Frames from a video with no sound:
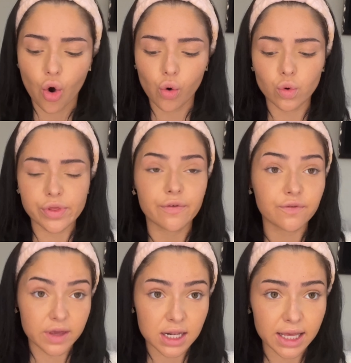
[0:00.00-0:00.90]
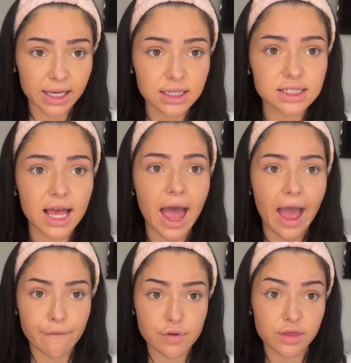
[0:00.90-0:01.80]
all the feelings,
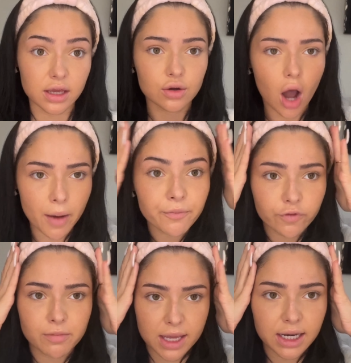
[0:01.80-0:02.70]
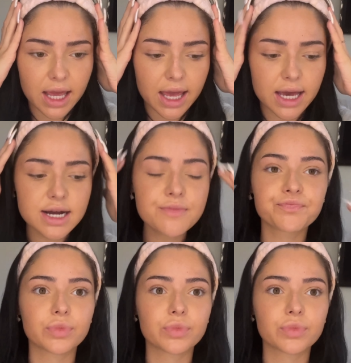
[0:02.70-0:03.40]
everything come from in here,